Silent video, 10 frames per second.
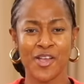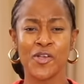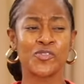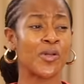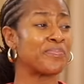
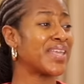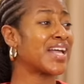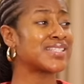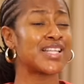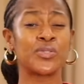Something
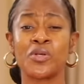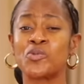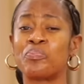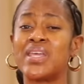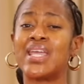as little as
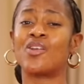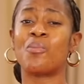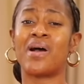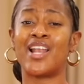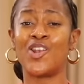picking up
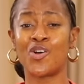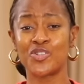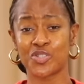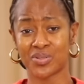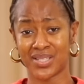her
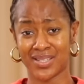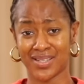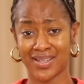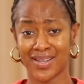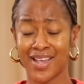laundry.
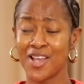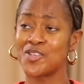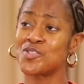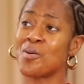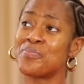
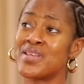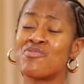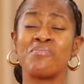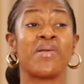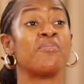Something,
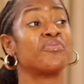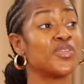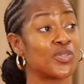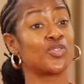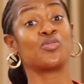remembering
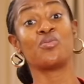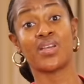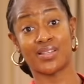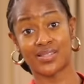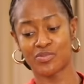to do
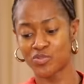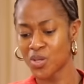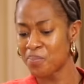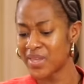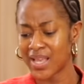it.
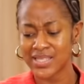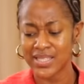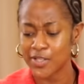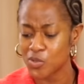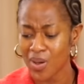Something as
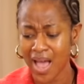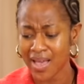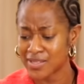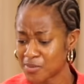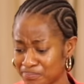little
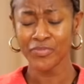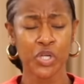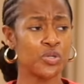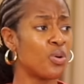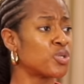as
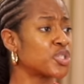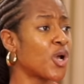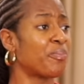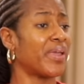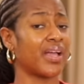you go
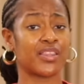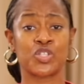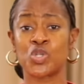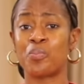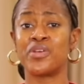shopping at the
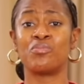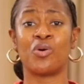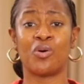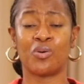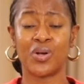shopping
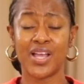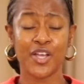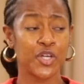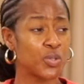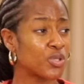mall.
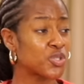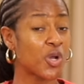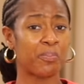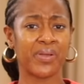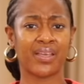You're
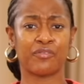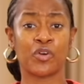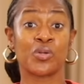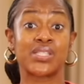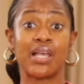shopping for
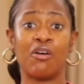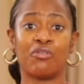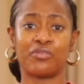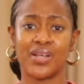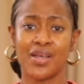
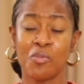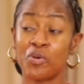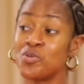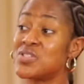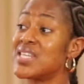yourself, but
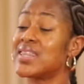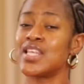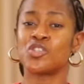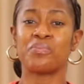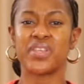you see
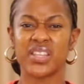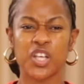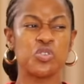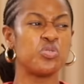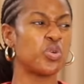something that
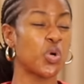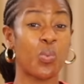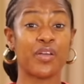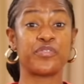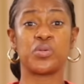you know your
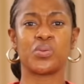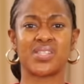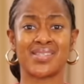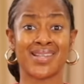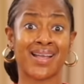wife
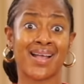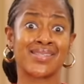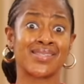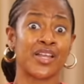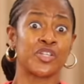uses, like her
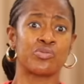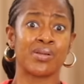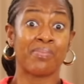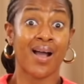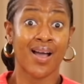sanitary
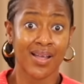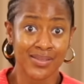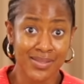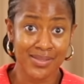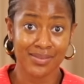
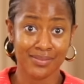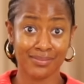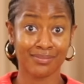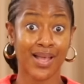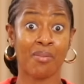pads,
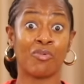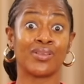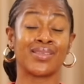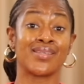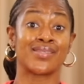her
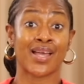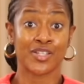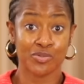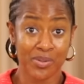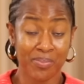monthly
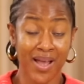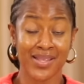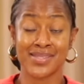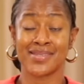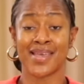sanitary
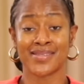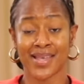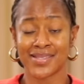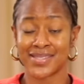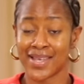pads. Yes, I
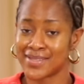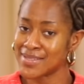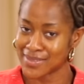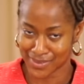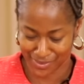said
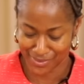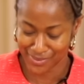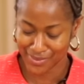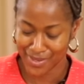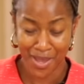it.
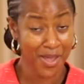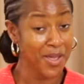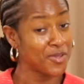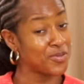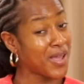
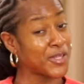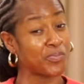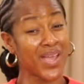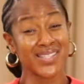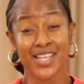You guys
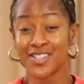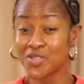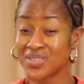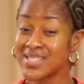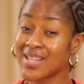pay
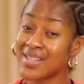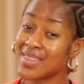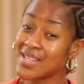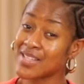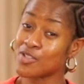attention. These are the
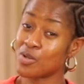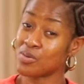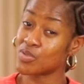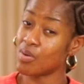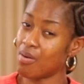things that turn
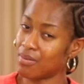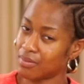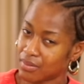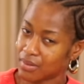us on.